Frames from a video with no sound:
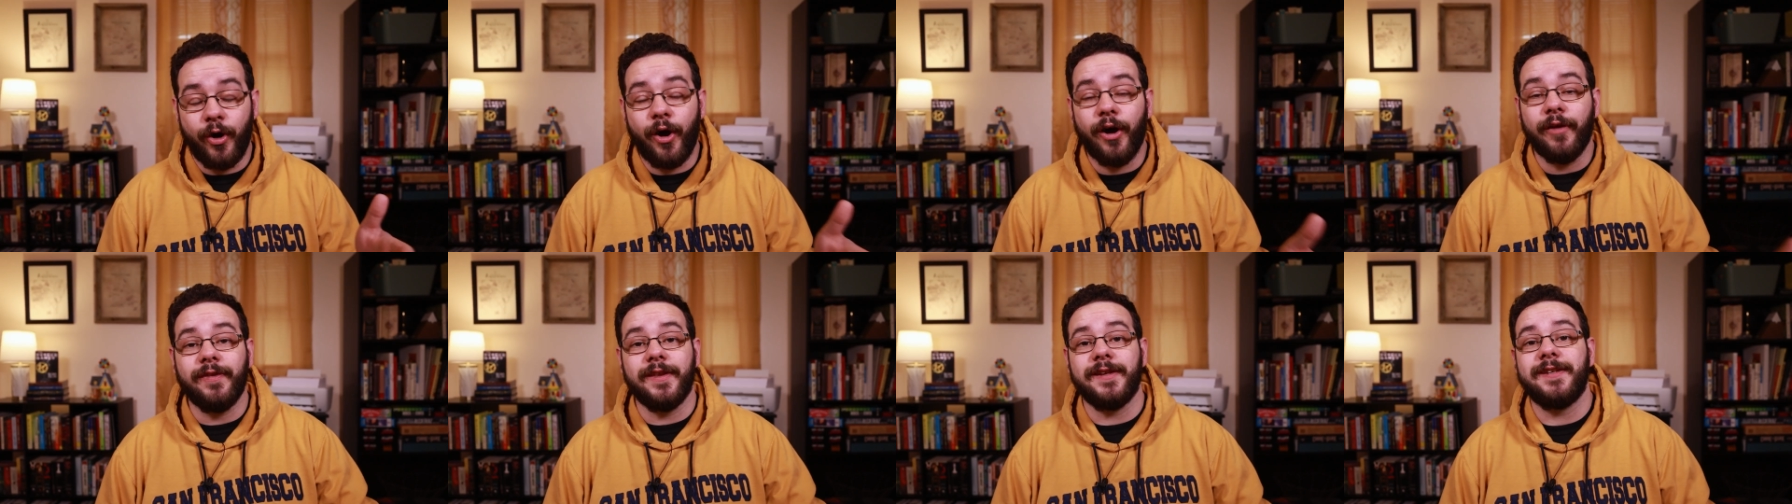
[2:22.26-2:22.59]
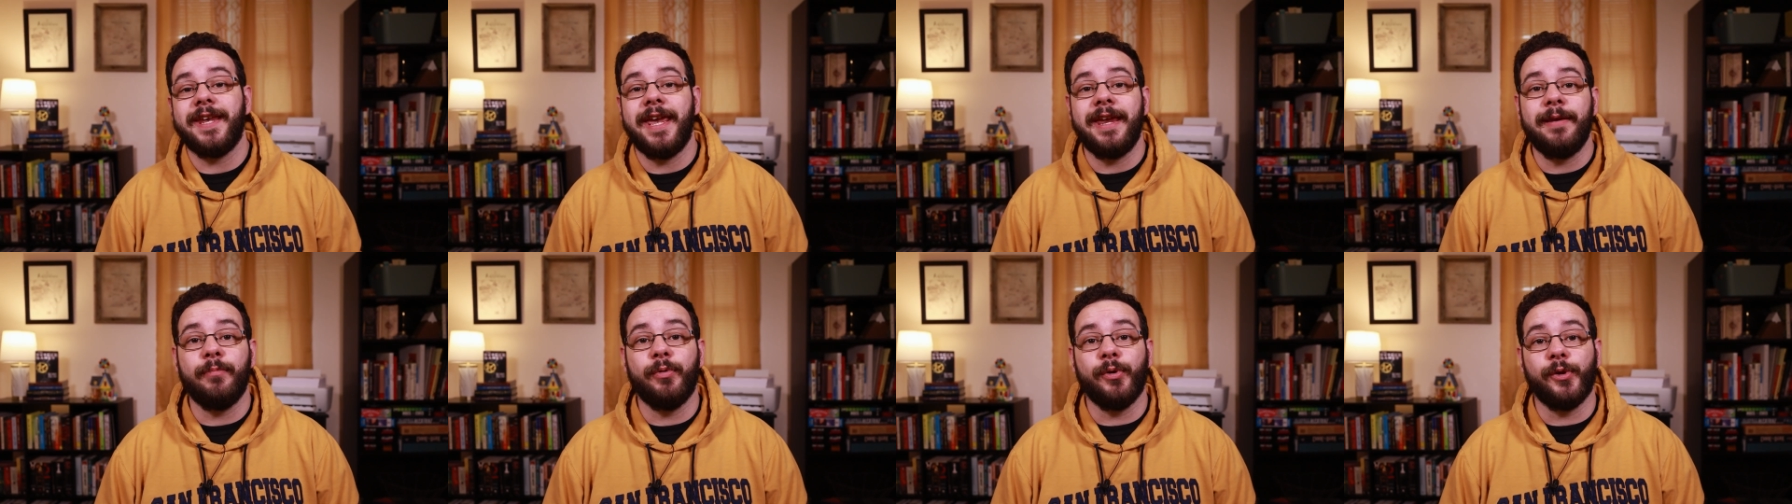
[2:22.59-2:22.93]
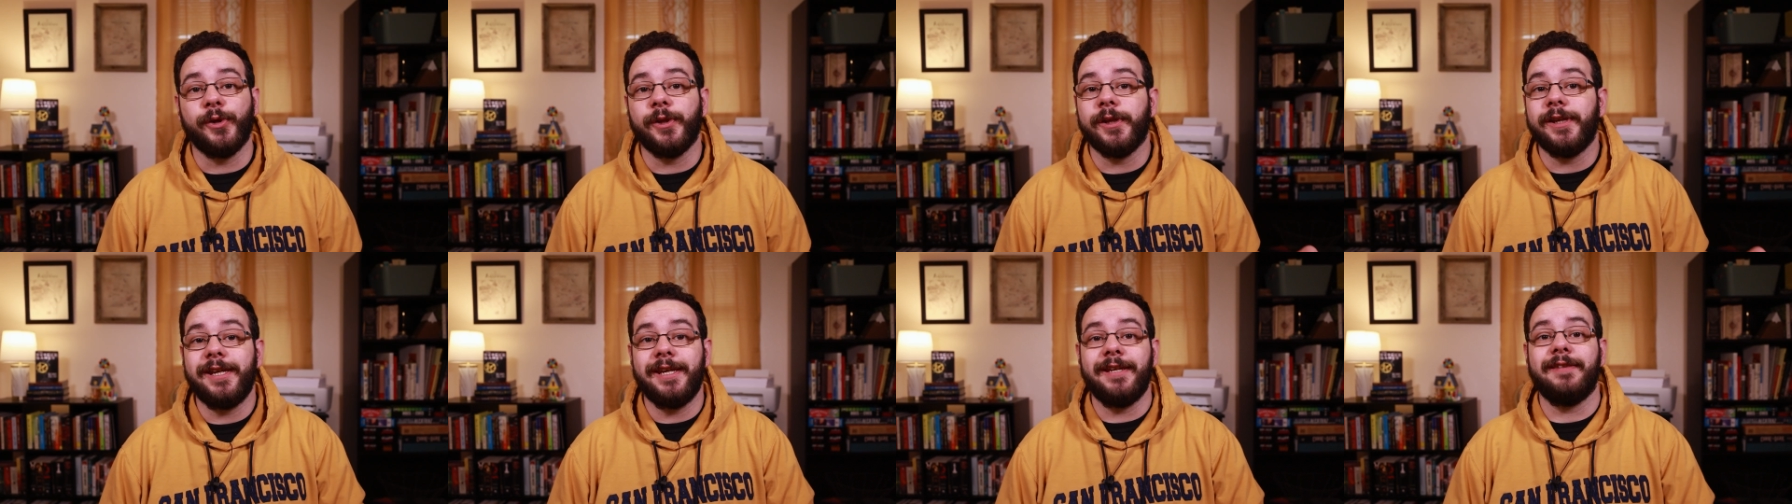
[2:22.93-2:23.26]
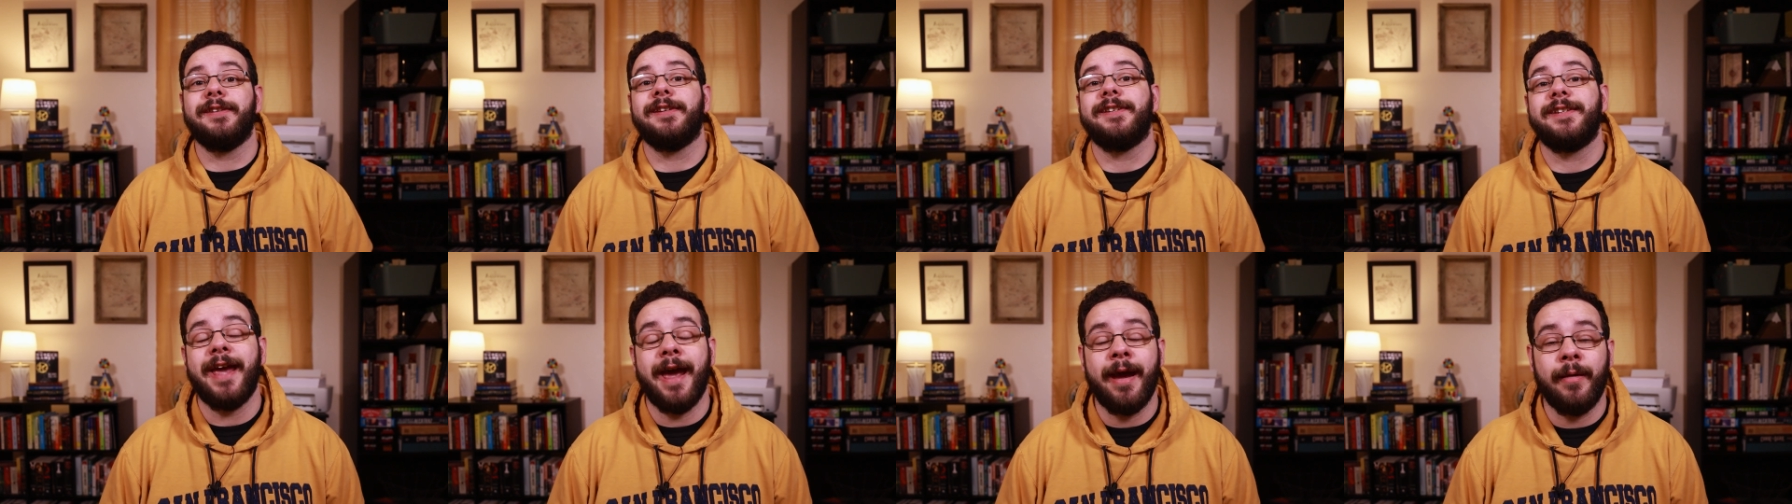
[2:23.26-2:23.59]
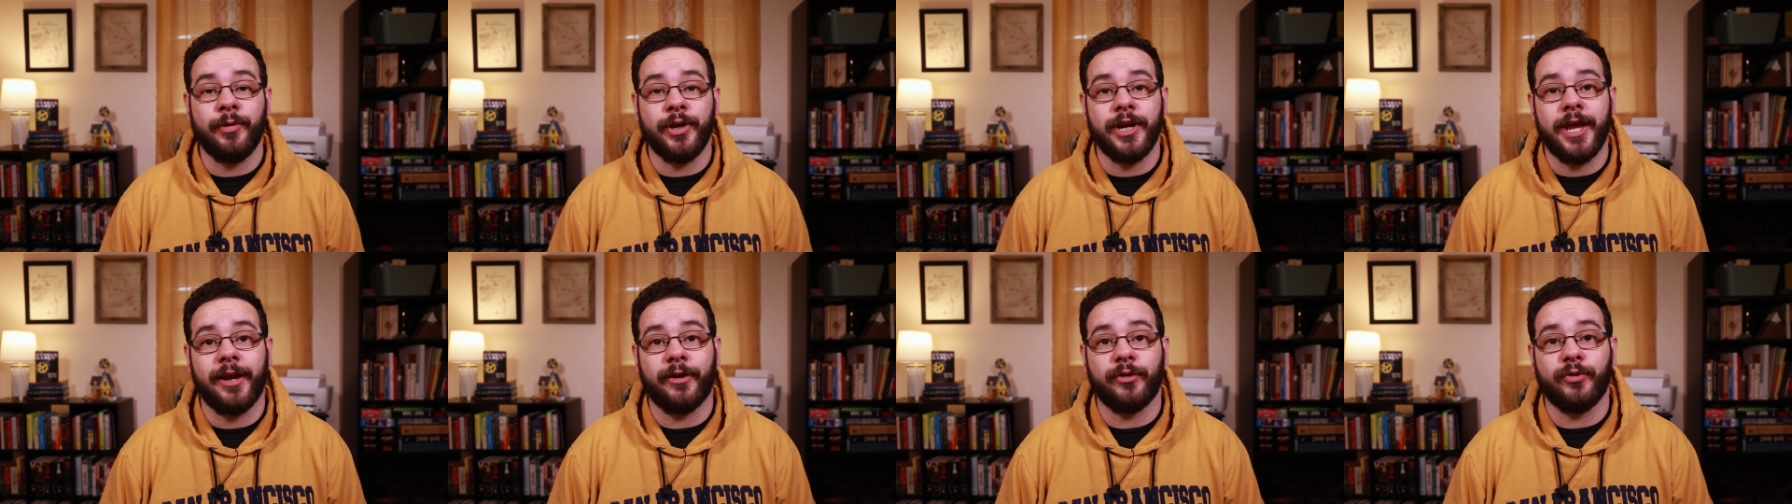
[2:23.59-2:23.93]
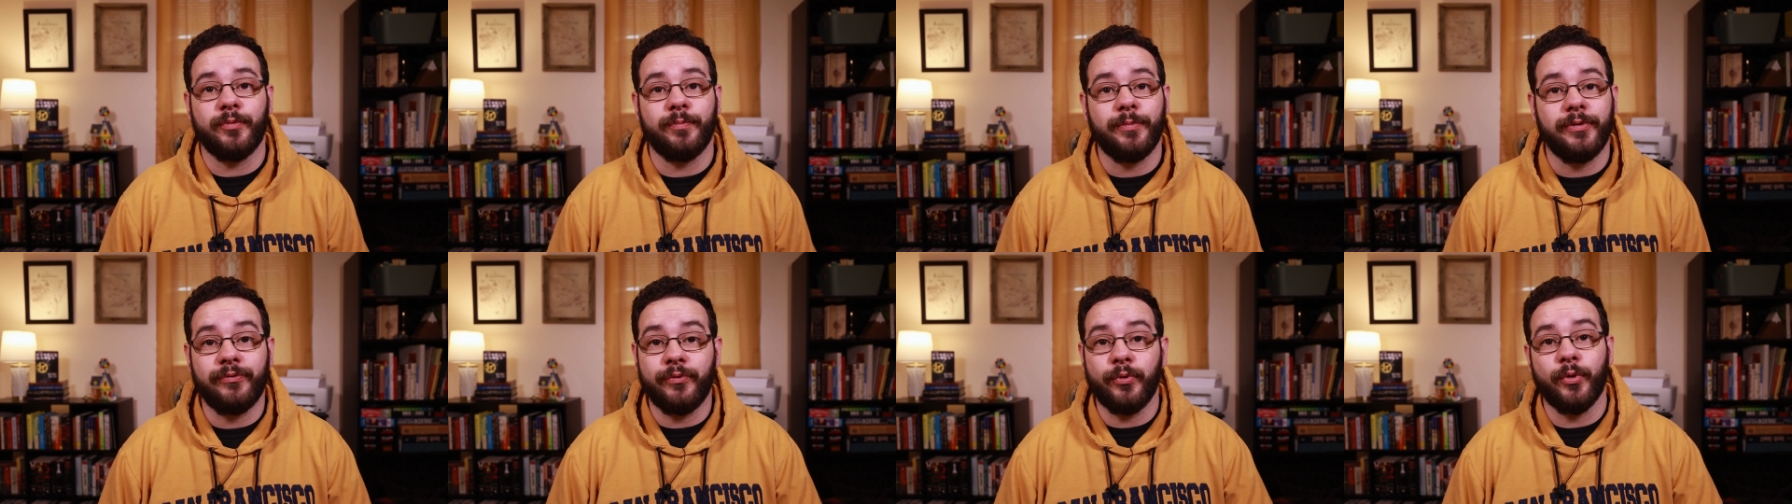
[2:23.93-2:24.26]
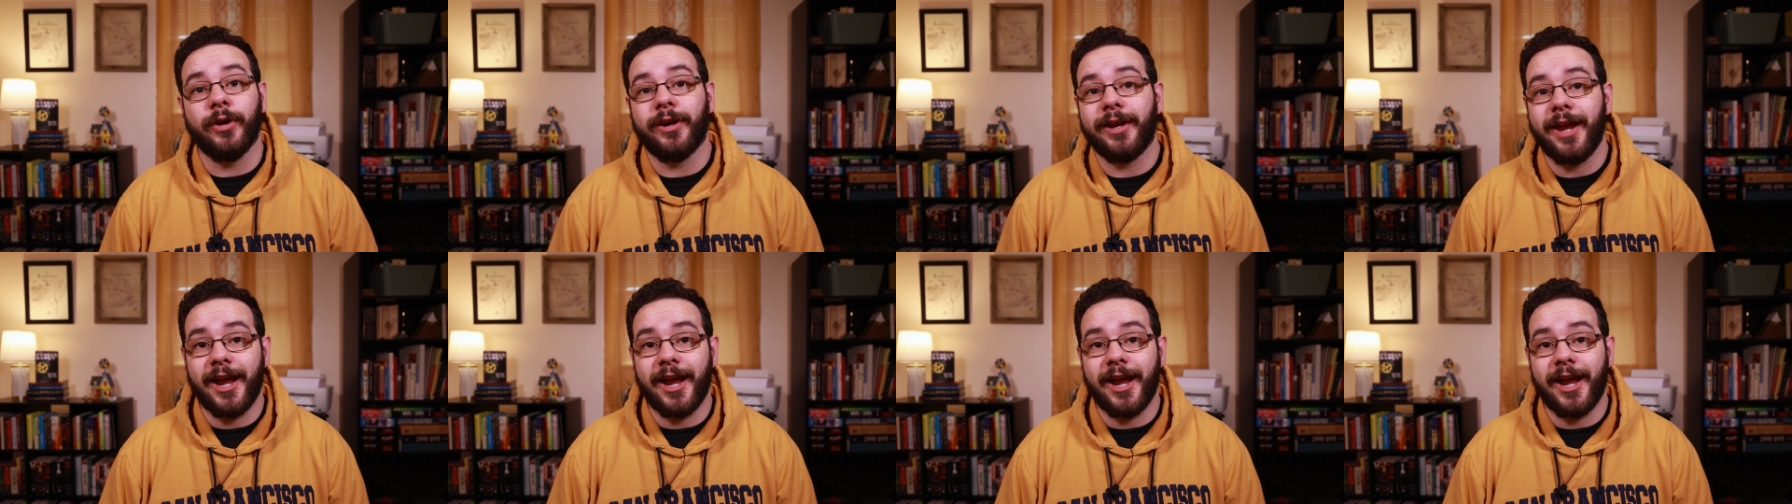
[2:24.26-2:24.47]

on the table in the tabernacle before